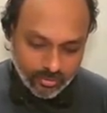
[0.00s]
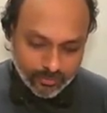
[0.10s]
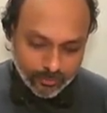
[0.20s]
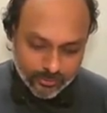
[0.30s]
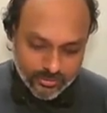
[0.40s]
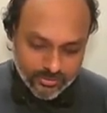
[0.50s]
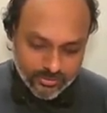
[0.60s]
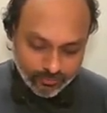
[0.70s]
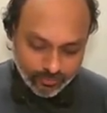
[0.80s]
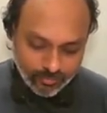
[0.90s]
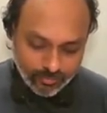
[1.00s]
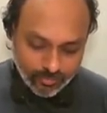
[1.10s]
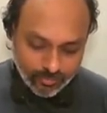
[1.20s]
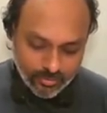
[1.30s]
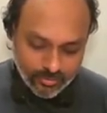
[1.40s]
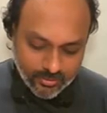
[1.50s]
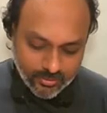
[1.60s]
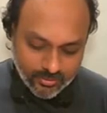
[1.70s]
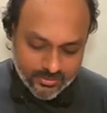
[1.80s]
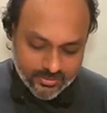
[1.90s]
Suppose
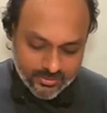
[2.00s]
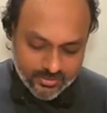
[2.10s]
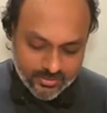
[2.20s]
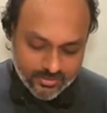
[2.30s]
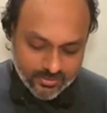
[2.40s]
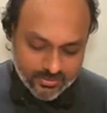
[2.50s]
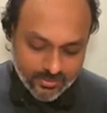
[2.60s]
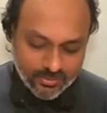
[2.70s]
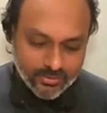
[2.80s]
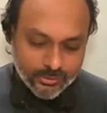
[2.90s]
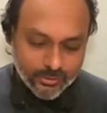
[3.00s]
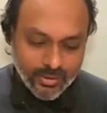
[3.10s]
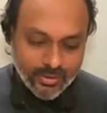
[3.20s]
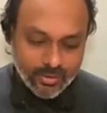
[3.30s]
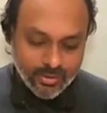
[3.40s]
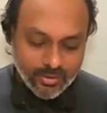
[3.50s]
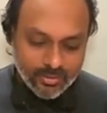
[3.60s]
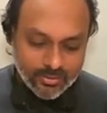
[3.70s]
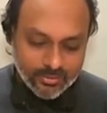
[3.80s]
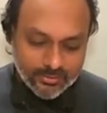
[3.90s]
this is something which you can
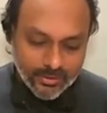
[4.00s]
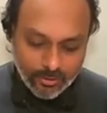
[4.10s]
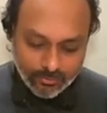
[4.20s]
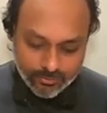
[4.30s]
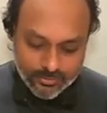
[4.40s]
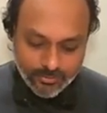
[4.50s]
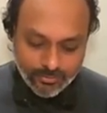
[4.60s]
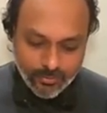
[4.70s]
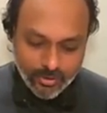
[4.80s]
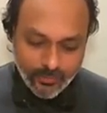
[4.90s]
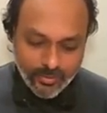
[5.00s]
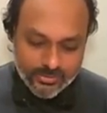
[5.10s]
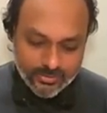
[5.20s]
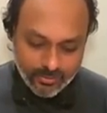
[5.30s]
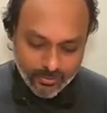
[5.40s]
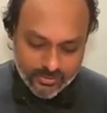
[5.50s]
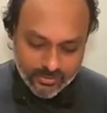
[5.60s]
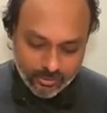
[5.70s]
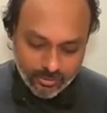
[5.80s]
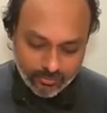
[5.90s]
think of. So if I want
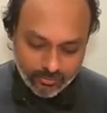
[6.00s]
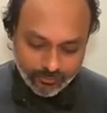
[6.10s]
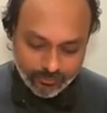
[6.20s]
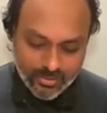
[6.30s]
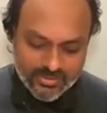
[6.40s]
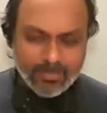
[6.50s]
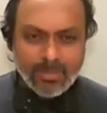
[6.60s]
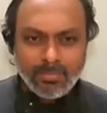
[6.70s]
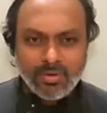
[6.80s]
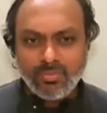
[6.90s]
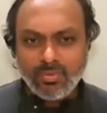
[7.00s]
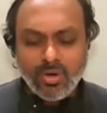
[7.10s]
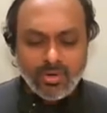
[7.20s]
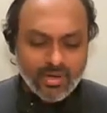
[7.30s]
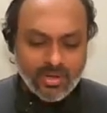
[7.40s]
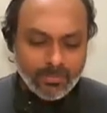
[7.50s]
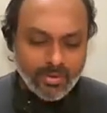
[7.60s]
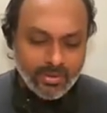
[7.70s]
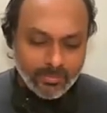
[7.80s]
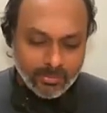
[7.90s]
27% of some number, whatever number
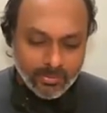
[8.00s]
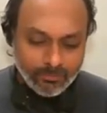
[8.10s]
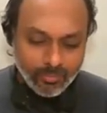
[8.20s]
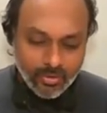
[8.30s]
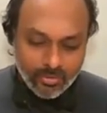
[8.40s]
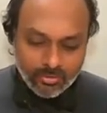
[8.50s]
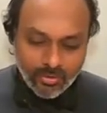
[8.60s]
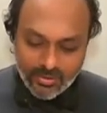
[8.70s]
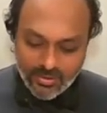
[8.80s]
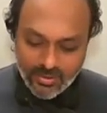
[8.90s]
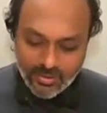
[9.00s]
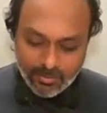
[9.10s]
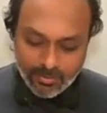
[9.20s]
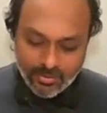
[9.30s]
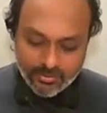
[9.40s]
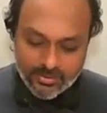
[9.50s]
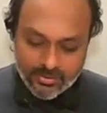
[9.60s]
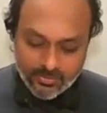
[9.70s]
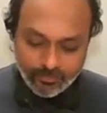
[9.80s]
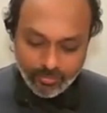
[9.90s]
it might be, so I'll take a number like
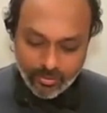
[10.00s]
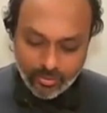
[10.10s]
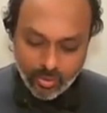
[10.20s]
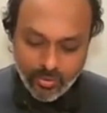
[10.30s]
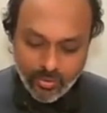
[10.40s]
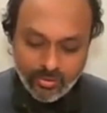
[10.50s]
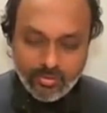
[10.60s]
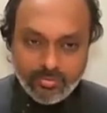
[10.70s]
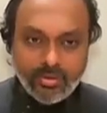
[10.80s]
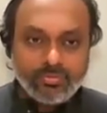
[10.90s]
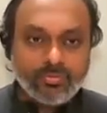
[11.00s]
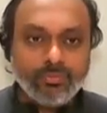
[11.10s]
this, 215.